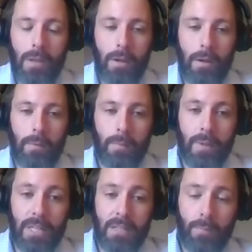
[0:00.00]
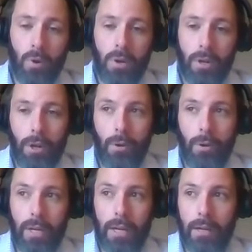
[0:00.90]
It's important to
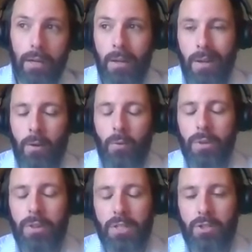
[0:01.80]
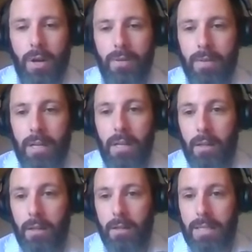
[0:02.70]
note that with the straight
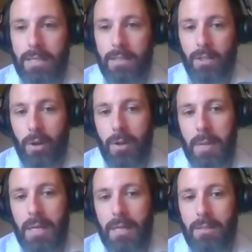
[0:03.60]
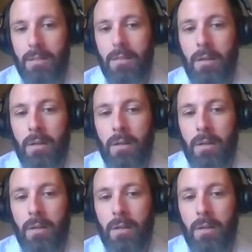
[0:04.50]
vanilla lease agreement,